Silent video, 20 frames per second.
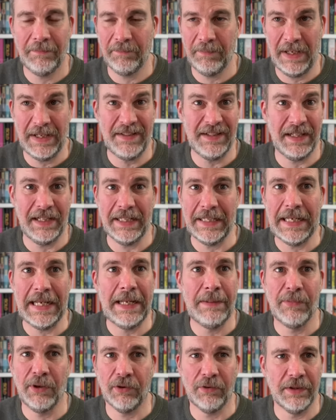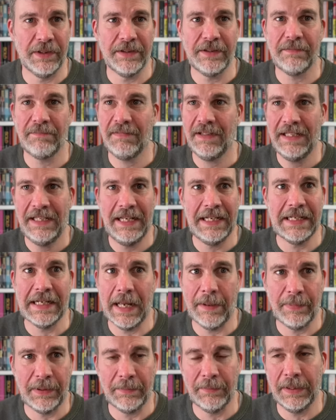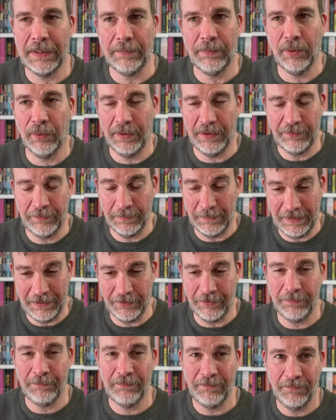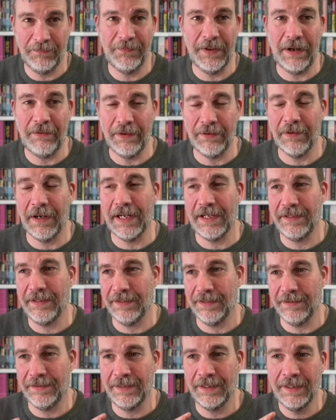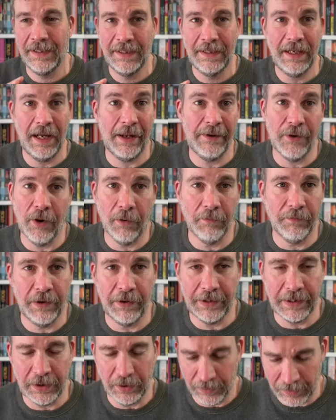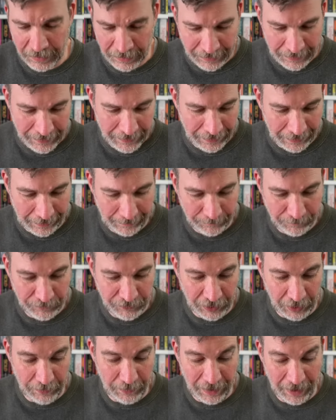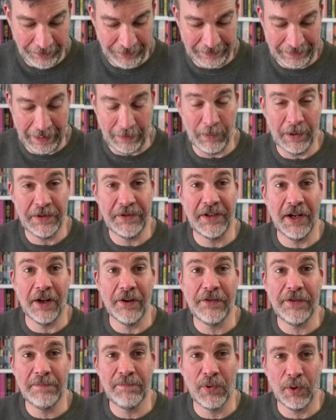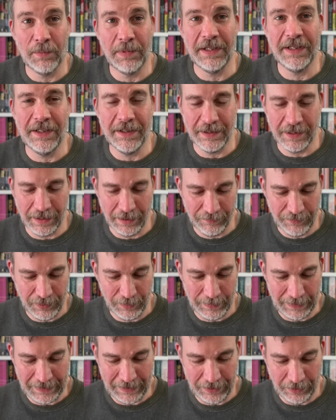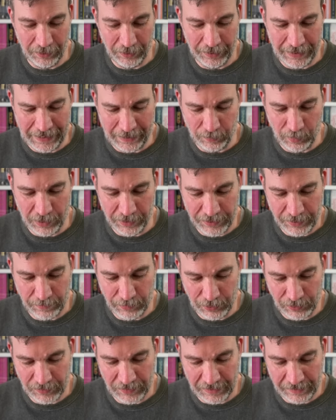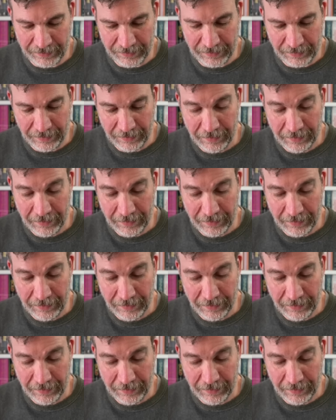basically immigrants kidnapping people. It's very racist and not very good. So I think that one does probably deserve to be on a worst books list.